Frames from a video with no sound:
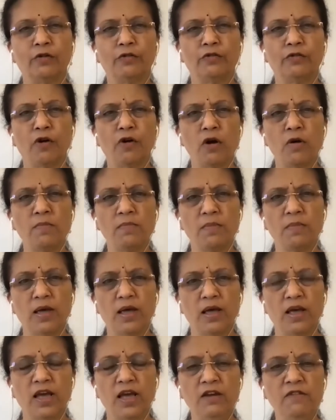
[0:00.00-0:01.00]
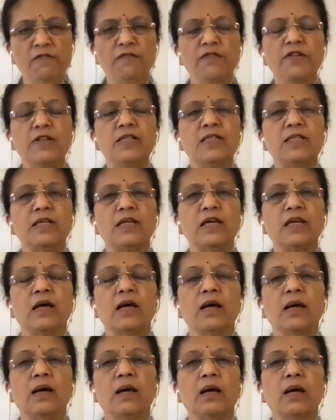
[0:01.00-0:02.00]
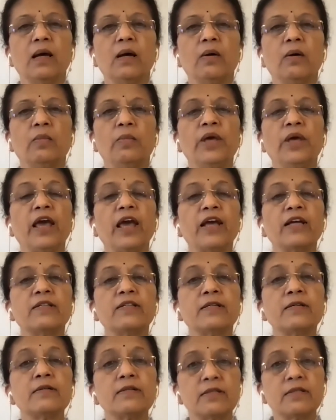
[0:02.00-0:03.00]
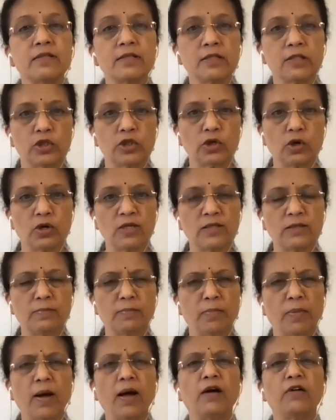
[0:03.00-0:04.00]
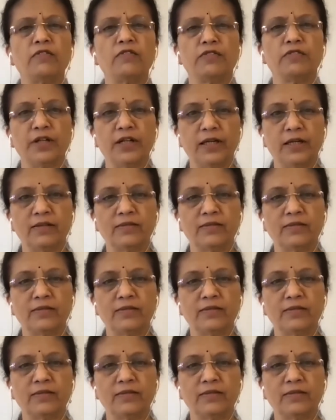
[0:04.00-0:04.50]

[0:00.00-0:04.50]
From infancy, we exert this choice powerfully.